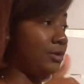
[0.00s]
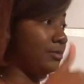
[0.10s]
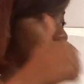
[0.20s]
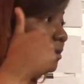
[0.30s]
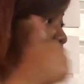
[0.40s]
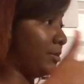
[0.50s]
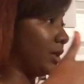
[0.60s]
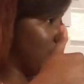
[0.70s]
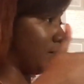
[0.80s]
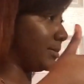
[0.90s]
me. Give me a
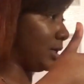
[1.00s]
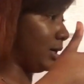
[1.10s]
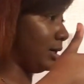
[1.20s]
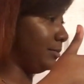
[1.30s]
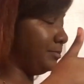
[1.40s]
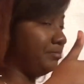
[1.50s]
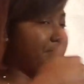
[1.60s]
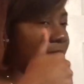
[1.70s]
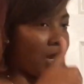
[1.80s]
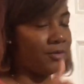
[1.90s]
big thumbs up.
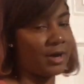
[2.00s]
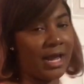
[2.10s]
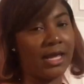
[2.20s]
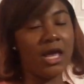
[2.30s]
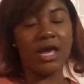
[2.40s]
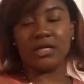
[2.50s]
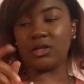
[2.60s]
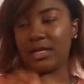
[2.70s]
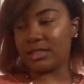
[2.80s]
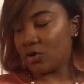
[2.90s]
All right. So
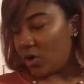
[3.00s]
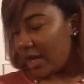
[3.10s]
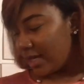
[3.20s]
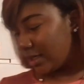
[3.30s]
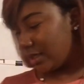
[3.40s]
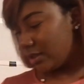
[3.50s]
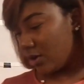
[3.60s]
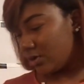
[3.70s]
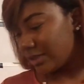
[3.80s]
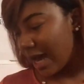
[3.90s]
let's go ahead and get
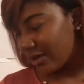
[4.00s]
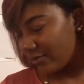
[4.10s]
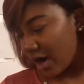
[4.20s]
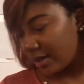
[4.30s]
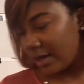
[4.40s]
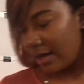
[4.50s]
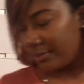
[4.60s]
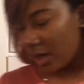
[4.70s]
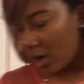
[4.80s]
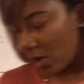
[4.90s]
those out of our
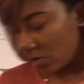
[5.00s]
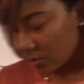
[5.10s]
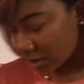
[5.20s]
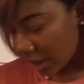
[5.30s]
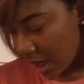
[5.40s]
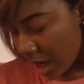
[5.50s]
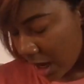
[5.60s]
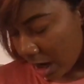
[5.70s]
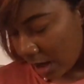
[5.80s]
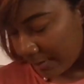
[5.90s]
cubby holes,
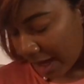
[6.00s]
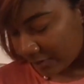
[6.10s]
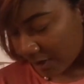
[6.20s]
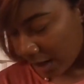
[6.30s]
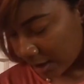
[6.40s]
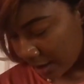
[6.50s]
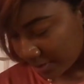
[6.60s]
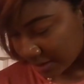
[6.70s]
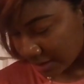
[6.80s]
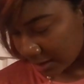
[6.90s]
out of our
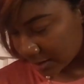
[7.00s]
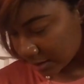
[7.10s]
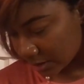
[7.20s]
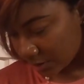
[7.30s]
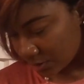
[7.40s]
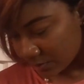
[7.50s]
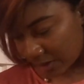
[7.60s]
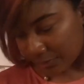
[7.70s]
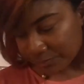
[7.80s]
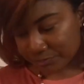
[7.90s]
cubby seats. Excuse
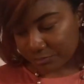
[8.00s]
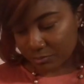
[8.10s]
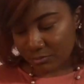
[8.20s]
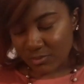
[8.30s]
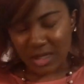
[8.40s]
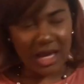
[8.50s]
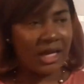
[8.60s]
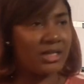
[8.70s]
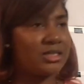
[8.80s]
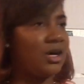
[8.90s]
me.
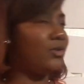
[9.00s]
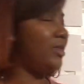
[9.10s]
And so